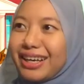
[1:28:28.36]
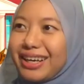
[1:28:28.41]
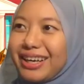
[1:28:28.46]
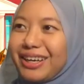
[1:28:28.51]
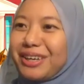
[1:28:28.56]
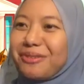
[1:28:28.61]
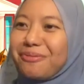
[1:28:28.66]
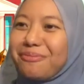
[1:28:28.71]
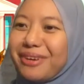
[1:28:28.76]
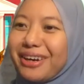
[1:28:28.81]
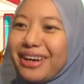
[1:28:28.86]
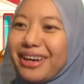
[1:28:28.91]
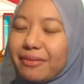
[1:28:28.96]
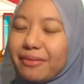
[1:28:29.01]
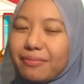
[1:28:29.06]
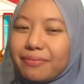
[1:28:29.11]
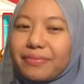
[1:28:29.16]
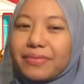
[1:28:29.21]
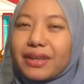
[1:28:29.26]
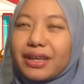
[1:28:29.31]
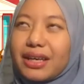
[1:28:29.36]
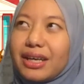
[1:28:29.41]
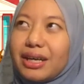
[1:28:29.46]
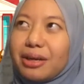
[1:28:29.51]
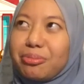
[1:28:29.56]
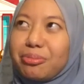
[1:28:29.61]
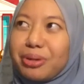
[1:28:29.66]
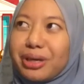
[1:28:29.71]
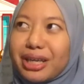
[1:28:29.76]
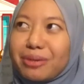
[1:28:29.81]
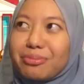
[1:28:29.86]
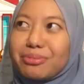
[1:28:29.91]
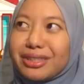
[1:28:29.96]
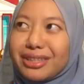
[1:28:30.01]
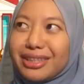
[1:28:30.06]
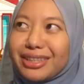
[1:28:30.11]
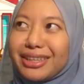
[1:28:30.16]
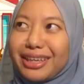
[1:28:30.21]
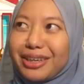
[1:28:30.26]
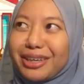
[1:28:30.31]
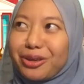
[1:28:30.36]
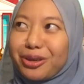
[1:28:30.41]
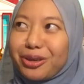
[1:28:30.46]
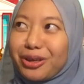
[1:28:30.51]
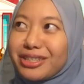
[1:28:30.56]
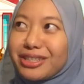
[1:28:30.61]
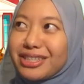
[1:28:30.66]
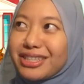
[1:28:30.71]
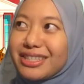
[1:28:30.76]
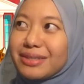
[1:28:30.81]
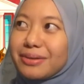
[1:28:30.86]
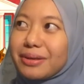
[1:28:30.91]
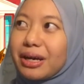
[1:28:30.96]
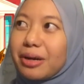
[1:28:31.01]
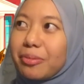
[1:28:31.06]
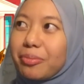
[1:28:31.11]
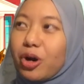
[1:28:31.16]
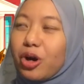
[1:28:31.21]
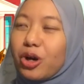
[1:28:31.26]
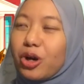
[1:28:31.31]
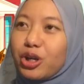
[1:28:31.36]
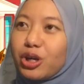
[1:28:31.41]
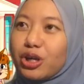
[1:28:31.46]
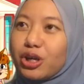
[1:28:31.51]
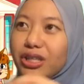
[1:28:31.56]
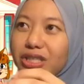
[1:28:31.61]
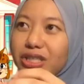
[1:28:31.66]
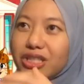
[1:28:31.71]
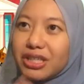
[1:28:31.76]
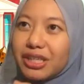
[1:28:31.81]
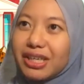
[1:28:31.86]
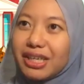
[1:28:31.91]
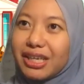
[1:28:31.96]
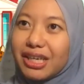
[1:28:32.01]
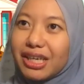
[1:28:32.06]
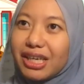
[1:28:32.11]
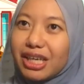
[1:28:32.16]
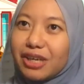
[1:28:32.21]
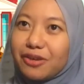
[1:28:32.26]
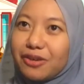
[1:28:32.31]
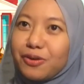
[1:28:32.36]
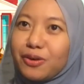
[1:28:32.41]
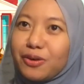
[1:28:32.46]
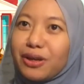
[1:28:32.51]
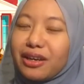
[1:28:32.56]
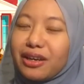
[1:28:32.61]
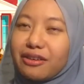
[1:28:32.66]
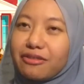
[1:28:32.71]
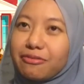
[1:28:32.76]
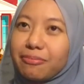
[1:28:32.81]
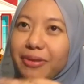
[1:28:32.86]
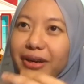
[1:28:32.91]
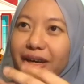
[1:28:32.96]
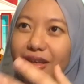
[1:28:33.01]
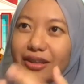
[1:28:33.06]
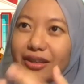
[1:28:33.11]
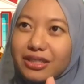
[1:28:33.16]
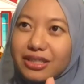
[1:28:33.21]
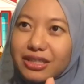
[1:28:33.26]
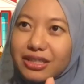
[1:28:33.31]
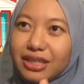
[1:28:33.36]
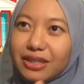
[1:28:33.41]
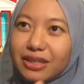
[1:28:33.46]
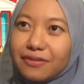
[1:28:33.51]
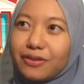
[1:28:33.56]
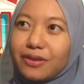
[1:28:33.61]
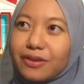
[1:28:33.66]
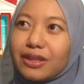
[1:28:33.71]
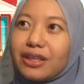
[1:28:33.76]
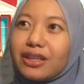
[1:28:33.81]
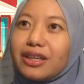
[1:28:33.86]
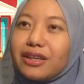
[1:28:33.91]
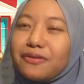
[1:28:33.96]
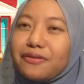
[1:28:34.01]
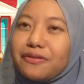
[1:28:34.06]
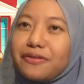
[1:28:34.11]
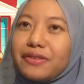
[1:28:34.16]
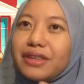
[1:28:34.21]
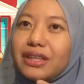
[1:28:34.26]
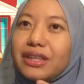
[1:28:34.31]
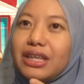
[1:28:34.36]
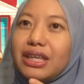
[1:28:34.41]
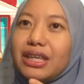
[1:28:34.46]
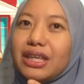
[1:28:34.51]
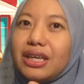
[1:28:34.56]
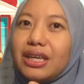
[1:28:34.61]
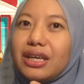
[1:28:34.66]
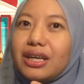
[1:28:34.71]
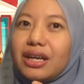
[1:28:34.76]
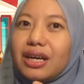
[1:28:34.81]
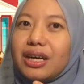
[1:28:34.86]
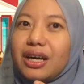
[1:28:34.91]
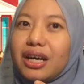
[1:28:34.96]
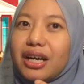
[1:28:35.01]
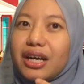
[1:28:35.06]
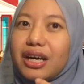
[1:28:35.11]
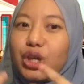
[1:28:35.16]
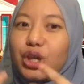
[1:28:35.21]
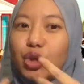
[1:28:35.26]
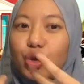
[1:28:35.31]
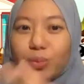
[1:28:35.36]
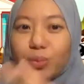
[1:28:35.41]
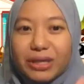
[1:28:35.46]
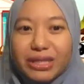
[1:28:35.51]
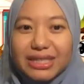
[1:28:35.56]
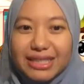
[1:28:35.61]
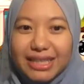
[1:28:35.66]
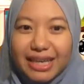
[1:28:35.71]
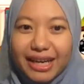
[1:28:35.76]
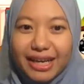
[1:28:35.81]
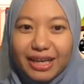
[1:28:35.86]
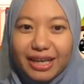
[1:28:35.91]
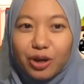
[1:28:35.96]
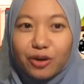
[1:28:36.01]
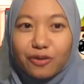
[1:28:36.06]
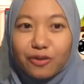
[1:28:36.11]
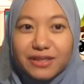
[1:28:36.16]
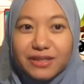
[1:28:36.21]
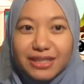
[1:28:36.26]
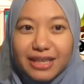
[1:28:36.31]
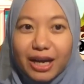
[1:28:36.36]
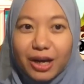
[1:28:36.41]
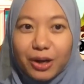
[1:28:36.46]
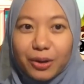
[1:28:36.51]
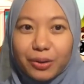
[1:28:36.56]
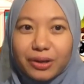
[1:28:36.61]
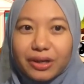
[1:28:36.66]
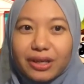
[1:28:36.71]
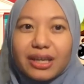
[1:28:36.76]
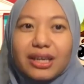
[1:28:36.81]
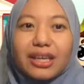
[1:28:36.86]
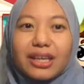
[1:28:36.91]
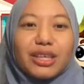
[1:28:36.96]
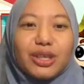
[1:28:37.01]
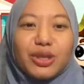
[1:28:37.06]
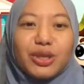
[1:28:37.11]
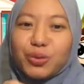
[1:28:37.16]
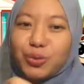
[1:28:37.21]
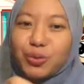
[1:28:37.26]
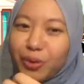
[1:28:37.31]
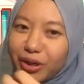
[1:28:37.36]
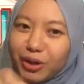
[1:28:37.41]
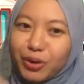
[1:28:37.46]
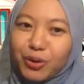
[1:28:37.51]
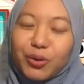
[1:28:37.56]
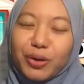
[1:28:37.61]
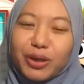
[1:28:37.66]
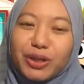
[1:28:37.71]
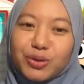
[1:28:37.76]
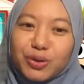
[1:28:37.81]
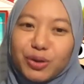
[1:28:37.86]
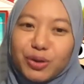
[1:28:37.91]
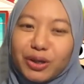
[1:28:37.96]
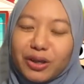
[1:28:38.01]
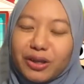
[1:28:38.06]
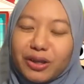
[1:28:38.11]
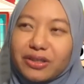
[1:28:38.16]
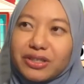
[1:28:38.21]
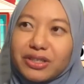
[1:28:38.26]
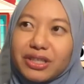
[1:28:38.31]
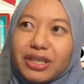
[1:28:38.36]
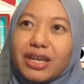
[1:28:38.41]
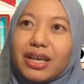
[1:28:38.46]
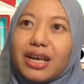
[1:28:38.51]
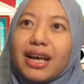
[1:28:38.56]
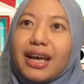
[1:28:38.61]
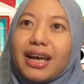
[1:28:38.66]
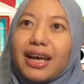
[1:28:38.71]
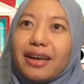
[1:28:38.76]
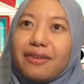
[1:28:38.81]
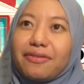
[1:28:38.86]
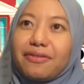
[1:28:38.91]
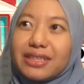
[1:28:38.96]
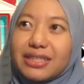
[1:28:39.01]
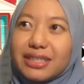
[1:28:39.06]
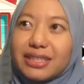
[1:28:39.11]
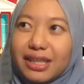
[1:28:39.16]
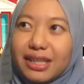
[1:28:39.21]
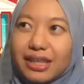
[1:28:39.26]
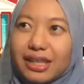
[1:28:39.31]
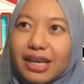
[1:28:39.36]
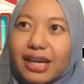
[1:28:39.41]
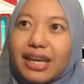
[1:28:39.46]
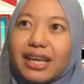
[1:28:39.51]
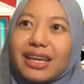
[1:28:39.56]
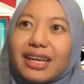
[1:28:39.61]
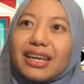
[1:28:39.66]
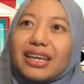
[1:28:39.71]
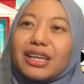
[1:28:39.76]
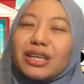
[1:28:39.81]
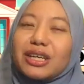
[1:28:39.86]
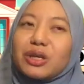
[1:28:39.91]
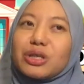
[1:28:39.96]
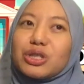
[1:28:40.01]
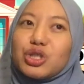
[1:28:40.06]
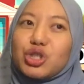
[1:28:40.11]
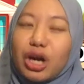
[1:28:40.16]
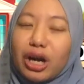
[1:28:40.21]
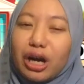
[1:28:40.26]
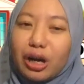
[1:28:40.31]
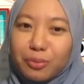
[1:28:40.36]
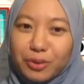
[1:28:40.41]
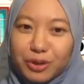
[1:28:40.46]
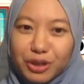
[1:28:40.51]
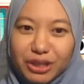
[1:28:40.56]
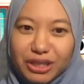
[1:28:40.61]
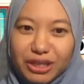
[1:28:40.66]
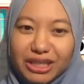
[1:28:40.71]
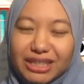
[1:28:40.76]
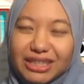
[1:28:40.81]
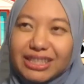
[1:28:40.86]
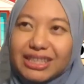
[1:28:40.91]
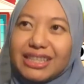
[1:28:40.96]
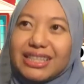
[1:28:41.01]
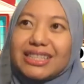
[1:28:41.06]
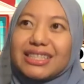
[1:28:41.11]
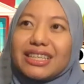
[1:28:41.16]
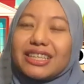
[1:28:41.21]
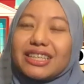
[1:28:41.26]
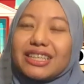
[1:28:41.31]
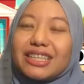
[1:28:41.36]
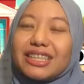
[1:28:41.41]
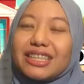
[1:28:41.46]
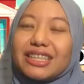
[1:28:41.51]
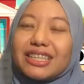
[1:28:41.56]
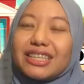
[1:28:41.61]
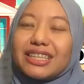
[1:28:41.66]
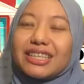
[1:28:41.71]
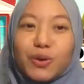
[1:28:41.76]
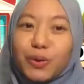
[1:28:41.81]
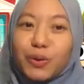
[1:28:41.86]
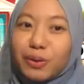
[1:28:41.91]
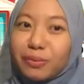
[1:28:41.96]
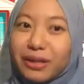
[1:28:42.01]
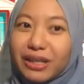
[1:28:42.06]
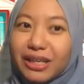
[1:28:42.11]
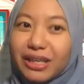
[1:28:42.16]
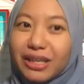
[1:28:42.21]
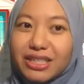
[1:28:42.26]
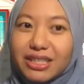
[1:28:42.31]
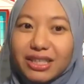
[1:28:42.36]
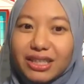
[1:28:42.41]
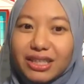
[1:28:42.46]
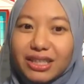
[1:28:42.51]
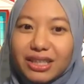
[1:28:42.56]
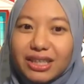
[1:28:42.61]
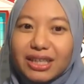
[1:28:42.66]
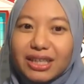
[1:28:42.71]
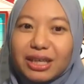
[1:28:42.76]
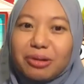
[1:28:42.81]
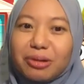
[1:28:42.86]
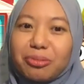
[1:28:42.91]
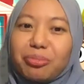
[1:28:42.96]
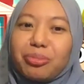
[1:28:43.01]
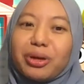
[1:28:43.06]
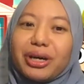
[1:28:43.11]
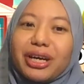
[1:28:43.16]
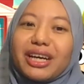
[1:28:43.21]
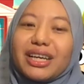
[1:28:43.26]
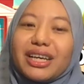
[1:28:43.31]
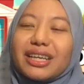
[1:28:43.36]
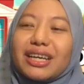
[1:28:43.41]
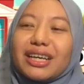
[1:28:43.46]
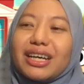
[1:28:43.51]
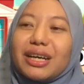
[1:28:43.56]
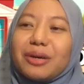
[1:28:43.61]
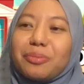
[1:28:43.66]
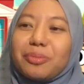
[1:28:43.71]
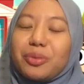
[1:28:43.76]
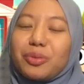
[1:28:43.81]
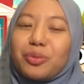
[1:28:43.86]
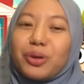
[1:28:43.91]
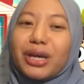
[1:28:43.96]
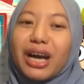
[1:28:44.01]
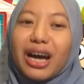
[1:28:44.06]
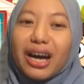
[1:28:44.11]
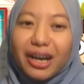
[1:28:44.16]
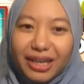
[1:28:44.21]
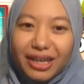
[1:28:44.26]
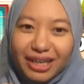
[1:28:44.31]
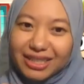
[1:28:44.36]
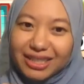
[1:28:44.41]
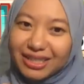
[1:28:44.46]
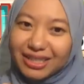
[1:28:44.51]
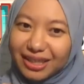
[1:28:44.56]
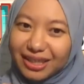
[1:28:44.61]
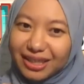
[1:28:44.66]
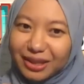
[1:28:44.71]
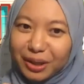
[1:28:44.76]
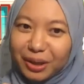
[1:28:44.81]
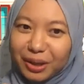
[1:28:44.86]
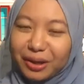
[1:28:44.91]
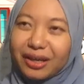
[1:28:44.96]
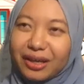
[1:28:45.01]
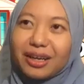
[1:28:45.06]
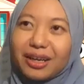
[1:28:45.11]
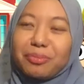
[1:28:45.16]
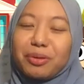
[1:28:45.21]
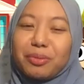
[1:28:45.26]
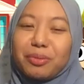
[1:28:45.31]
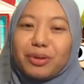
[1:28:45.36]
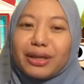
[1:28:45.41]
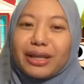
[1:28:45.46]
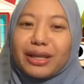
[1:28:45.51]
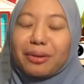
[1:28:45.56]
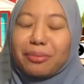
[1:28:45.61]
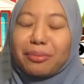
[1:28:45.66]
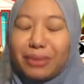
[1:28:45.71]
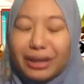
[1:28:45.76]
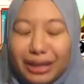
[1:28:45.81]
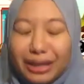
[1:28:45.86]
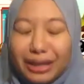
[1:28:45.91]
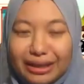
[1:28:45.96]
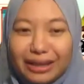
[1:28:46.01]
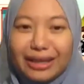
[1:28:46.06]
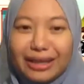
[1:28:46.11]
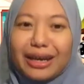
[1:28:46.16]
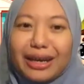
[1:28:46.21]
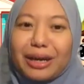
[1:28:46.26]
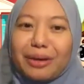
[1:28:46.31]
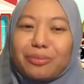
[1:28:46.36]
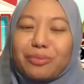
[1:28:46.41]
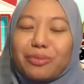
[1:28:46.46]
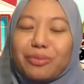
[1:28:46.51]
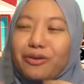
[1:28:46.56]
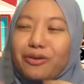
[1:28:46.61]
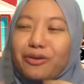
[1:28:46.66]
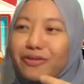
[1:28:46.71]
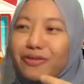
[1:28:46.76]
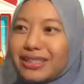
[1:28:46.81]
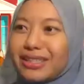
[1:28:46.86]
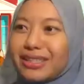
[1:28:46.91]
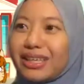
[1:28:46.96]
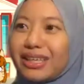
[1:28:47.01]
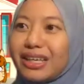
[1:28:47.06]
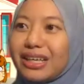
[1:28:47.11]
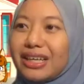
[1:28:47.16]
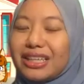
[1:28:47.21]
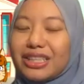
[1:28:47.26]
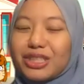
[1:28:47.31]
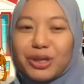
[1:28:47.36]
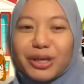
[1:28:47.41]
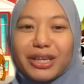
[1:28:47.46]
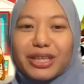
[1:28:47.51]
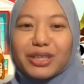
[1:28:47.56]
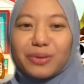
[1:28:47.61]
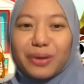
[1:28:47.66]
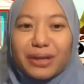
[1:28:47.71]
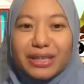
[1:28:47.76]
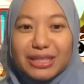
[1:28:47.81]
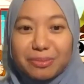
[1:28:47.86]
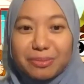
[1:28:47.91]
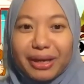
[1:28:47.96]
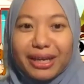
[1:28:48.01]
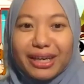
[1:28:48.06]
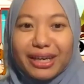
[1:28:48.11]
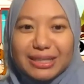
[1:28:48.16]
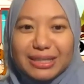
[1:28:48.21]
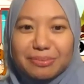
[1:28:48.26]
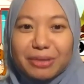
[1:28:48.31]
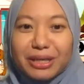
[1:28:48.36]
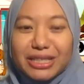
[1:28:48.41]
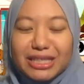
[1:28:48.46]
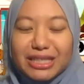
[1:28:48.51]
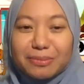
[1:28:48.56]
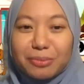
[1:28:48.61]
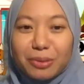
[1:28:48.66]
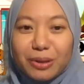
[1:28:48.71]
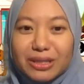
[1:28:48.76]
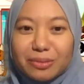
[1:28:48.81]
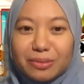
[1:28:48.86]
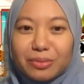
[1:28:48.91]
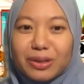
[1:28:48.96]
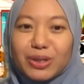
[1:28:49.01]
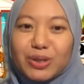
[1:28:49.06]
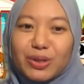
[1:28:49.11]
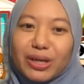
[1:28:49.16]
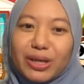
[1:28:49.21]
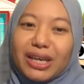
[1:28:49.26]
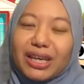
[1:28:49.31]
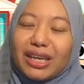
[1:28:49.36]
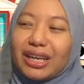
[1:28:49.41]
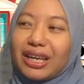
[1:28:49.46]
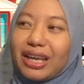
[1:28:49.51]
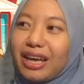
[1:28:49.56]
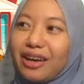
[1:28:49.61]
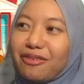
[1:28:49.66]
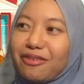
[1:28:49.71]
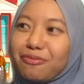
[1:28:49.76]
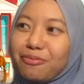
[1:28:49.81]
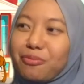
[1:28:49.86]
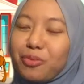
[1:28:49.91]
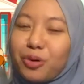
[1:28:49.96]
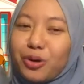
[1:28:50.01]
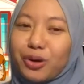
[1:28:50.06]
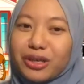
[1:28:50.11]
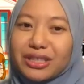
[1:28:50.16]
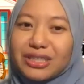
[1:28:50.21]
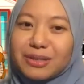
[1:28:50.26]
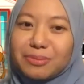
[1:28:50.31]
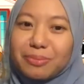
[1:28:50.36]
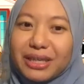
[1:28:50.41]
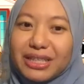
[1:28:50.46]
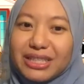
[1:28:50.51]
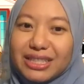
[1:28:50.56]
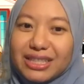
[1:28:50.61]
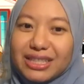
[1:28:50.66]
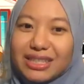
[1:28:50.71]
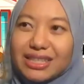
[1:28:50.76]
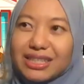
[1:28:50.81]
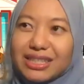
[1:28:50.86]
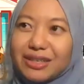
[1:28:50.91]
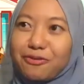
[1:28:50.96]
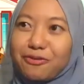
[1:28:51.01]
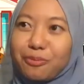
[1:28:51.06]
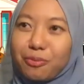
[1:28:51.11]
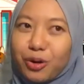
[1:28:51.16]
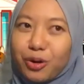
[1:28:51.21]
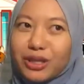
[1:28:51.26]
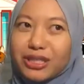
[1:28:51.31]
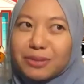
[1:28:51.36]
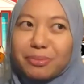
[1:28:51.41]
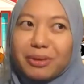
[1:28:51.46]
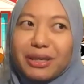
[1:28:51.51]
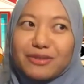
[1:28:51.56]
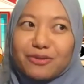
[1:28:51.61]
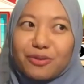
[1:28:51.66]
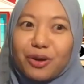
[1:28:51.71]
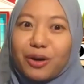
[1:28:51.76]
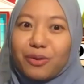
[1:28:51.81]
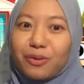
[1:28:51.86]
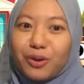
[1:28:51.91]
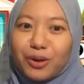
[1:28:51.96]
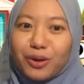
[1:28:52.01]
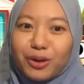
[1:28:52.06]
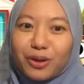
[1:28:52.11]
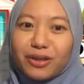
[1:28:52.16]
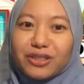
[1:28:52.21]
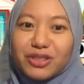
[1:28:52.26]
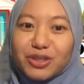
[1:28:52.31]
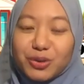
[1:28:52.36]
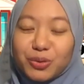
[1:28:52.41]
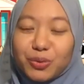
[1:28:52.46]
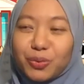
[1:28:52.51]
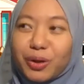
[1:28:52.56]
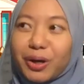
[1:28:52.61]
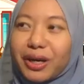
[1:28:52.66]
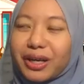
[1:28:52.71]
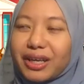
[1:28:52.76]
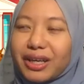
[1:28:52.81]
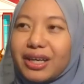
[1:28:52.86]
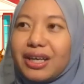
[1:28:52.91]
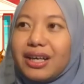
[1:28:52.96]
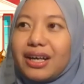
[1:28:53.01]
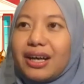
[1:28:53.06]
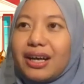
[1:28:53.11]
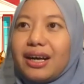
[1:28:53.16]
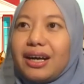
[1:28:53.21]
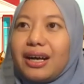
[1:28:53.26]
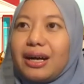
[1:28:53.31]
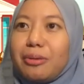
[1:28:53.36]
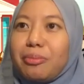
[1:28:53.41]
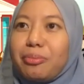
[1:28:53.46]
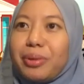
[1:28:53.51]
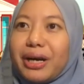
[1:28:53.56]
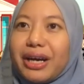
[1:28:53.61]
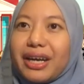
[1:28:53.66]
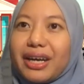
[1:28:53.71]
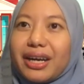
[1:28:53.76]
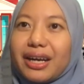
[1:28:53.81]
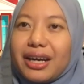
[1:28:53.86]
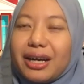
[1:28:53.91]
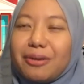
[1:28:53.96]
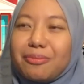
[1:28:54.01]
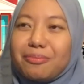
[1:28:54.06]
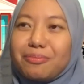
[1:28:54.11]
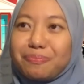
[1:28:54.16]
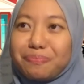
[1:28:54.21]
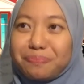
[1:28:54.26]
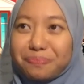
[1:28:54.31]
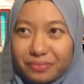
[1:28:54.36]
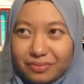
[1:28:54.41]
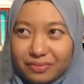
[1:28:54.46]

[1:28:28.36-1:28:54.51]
Uh, but but I'm still an audiologist. Um, audiology, if you love biology, if you love the uh, human side of sound, you want to go into audiology. Having said that, the job opportunities are still slow in Malaysia but uh, we are getting there. Uh, people like me, I'm obviously trying to expand as much as possible so that I can have more spaces, more space for our audiologists to work. Uh, but um,